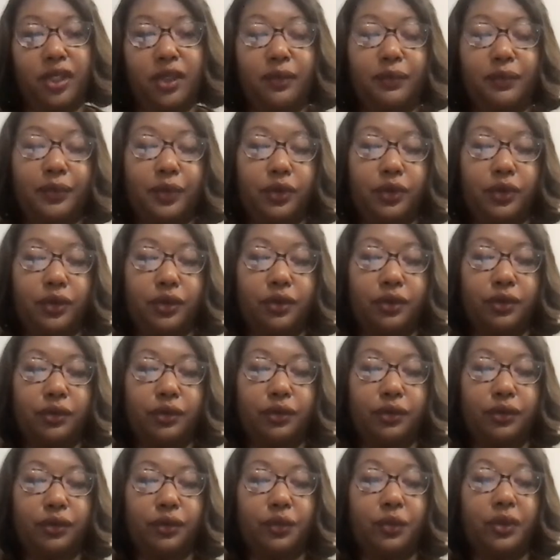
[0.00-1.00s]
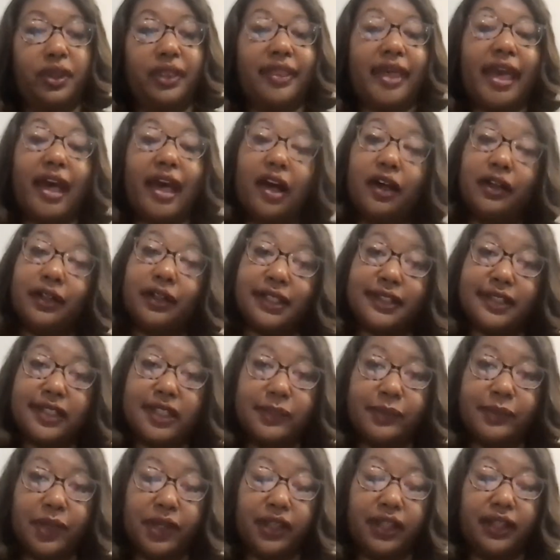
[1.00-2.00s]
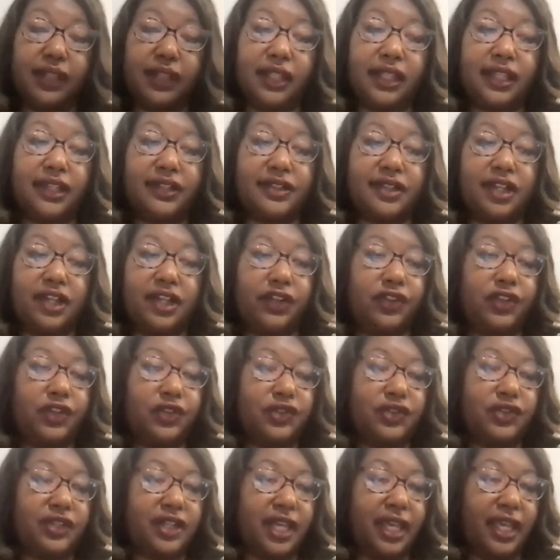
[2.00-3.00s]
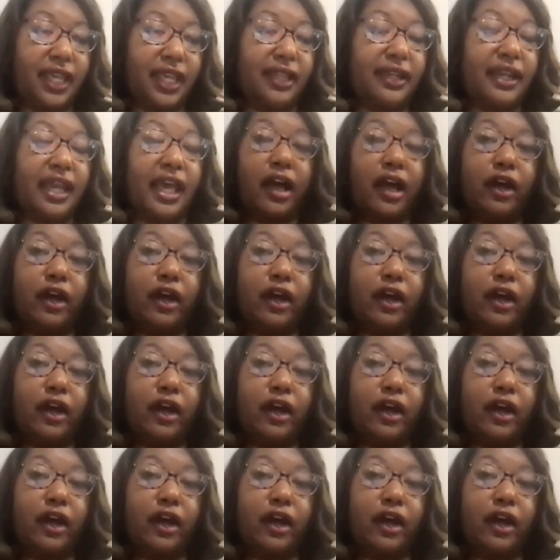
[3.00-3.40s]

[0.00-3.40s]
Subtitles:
people without disabilities understand